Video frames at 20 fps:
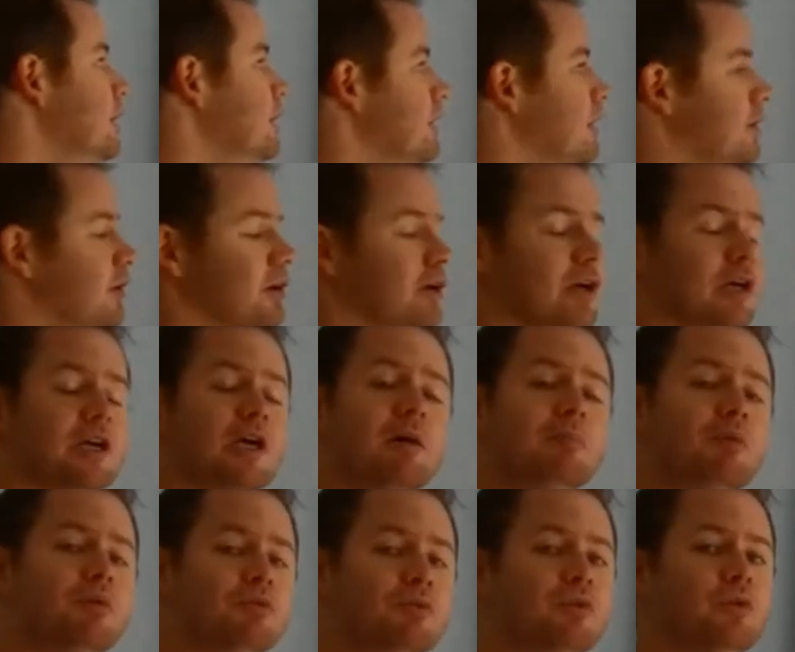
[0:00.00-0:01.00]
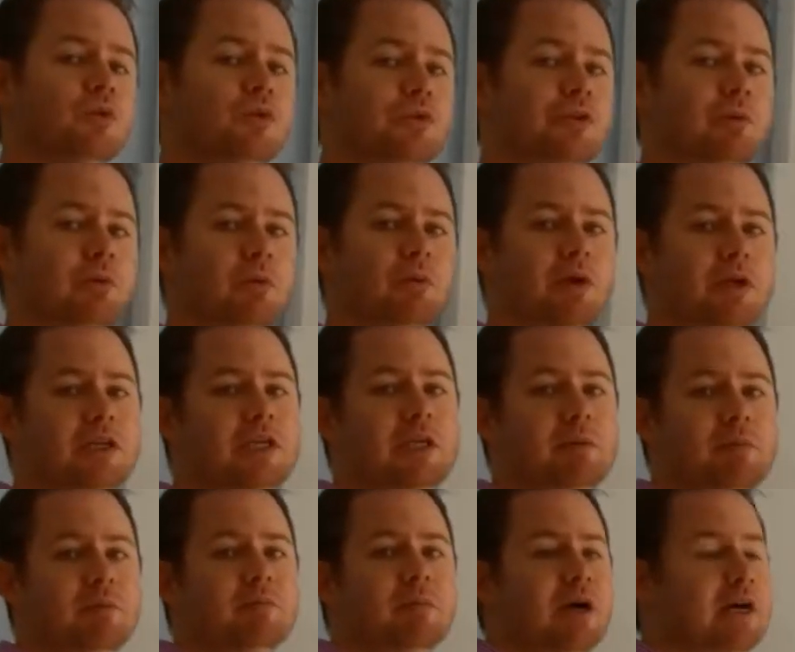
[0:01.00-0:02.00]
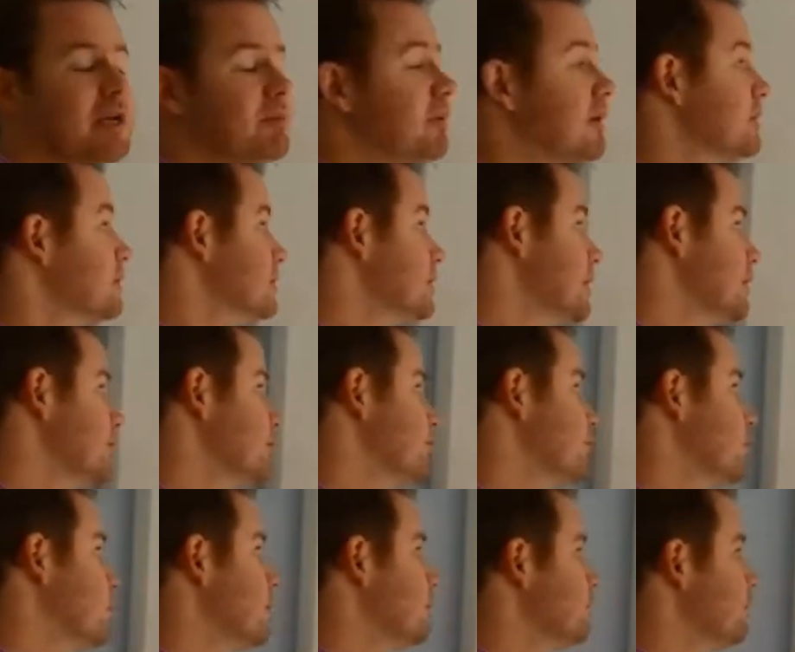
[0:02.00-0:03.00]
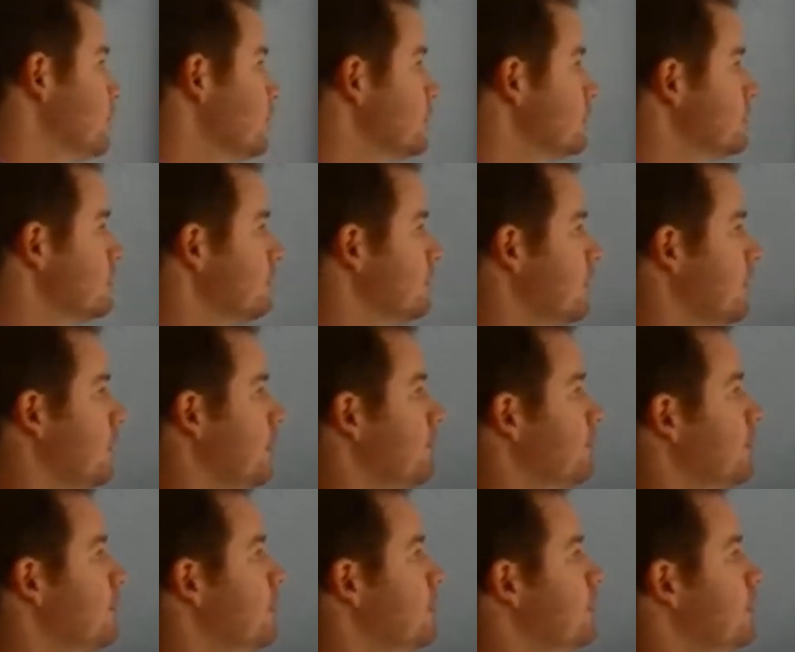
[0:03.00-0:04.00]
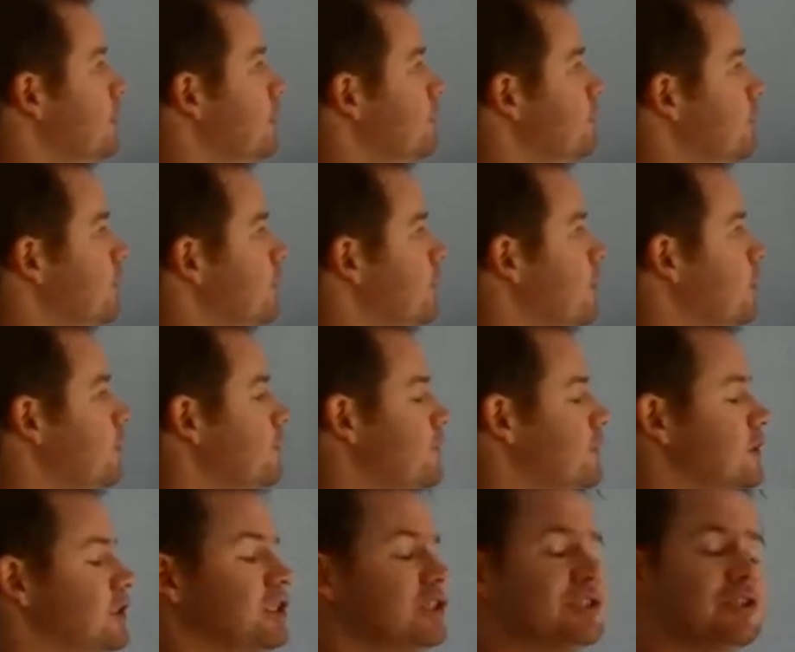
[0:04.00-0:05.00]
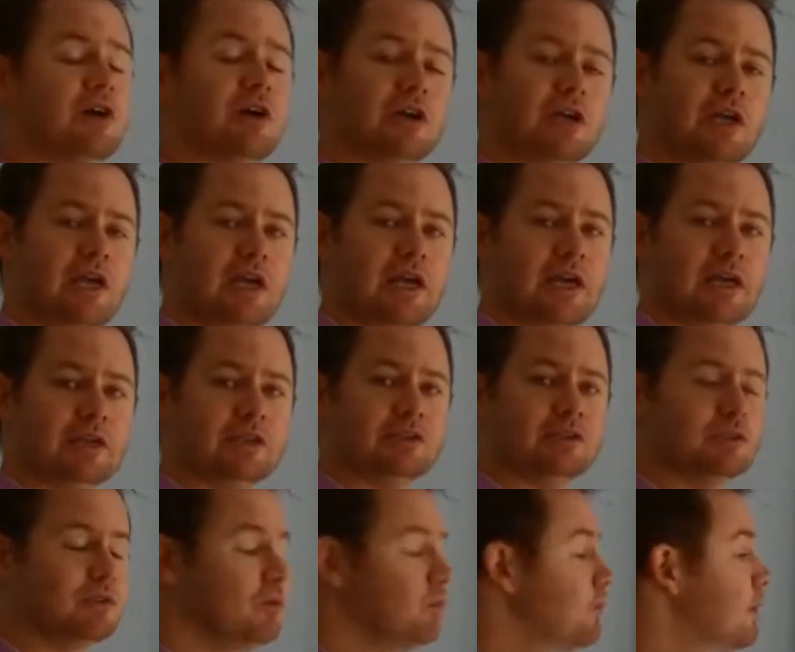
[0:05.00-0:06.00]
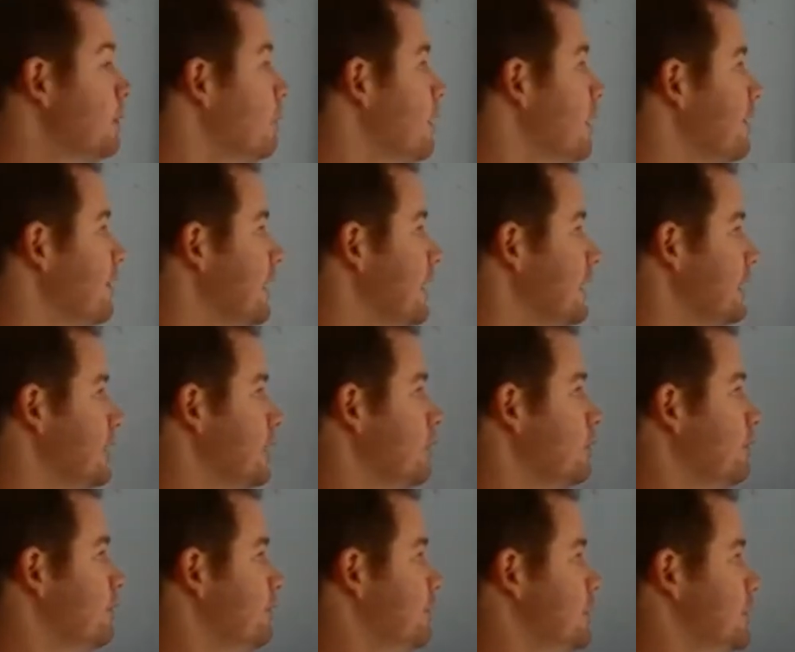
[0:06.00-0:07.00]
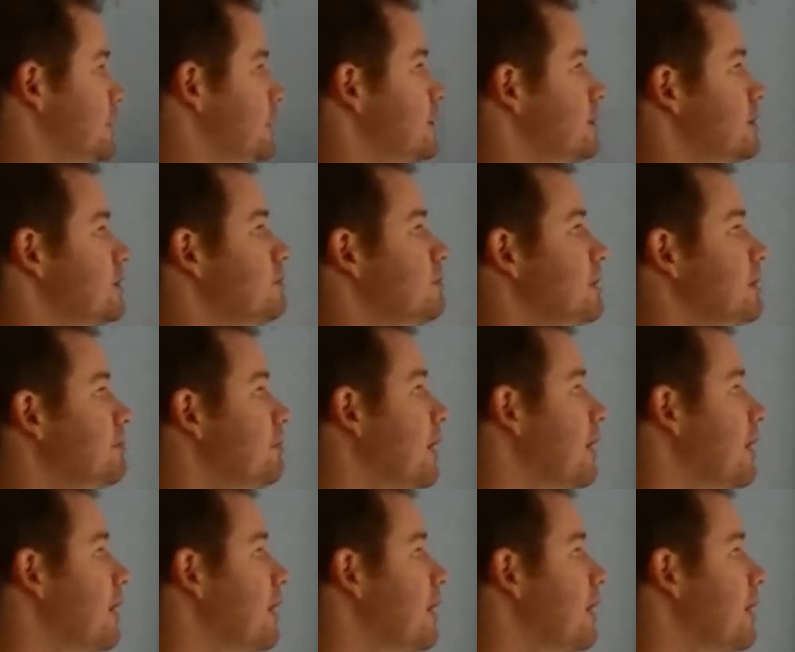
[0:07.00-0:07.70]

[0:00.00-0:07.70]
Now there are a couple of rules that we want to keep in mind about standard form. First of all, for the coefficient on x, we want that coefficient to be